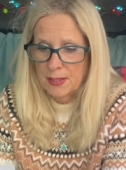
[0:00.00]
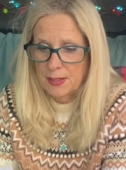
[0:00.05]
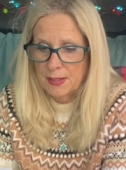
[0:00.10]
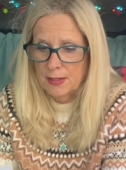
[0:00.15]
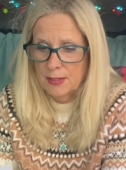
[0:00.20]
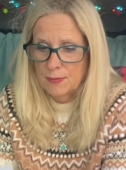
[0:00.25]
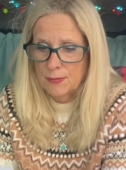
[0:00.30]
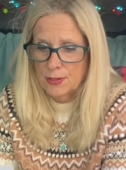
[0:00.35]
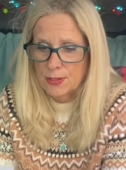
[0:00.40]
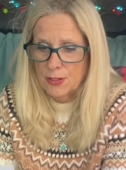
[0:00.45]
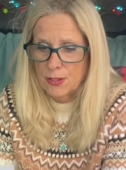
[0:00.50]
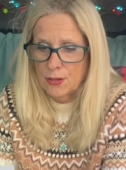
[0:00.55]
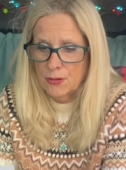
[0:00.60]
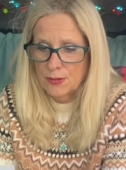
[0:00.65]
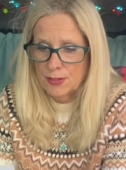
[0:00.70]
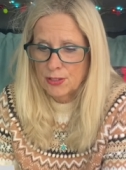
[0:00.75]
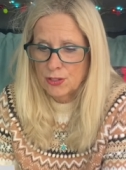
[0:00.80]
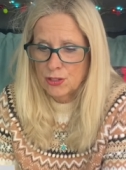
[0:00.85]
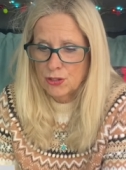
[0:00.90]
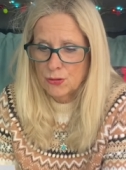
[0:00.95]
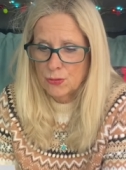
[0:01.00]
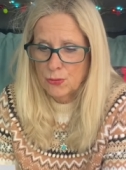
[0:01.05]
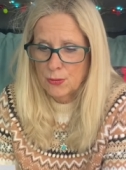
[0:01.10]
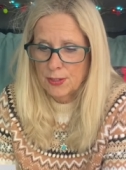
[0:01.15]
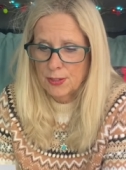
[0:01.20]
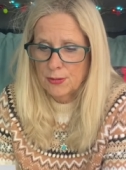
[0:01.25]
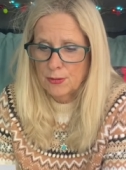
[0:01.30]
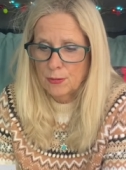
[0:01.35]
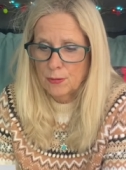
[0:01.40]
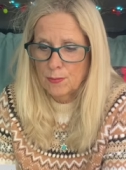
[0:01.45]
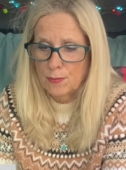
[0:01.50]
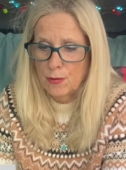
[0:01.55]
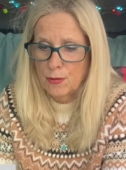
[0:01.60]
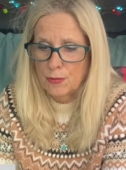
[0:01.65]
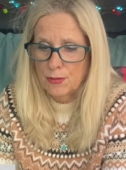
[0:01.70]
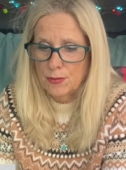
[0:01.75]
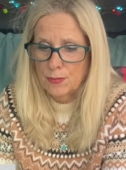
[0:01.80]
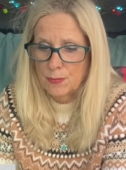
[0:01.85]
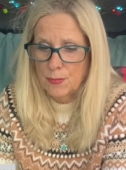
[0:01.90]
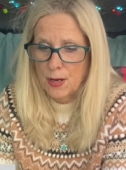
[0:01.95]
The result is shorted or
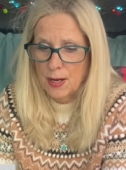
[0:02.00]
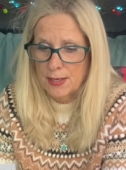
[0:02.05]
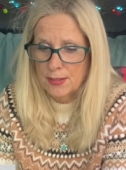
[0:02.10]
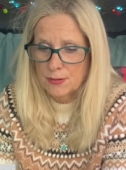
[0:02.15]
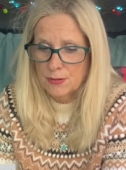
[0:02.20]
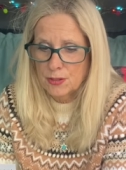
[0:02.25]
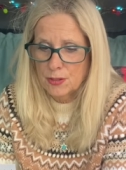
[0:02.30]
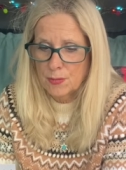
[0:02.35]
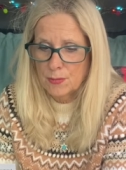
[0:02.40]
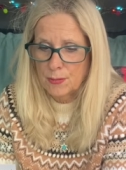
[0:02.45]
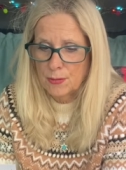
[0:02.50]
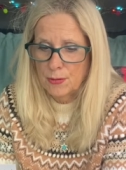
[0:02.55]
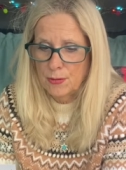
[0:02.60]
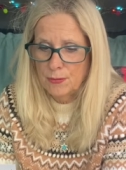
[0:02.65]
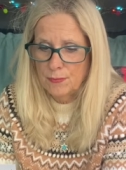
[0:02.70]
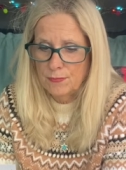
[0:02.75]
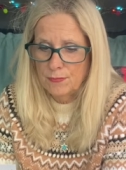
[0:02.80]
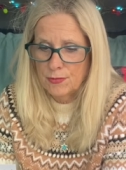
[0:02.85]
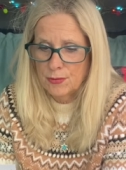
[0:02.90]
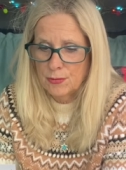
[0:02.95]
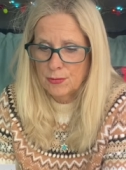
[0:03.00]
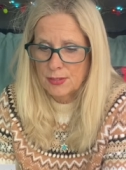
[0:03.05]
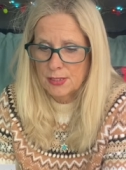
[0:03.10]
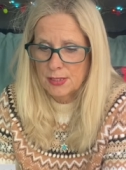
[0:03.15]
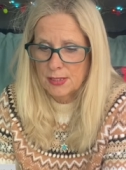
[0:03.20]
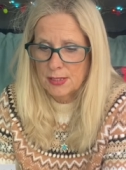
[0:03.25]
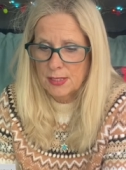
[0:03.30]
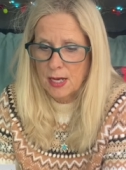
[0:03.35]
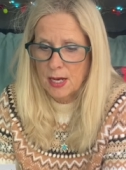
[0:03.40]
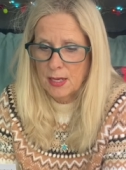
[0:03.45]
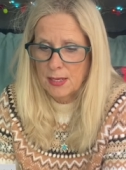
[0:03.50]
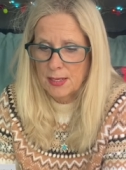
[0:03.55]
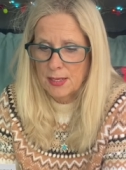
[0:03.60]
broken wires, blown fuses,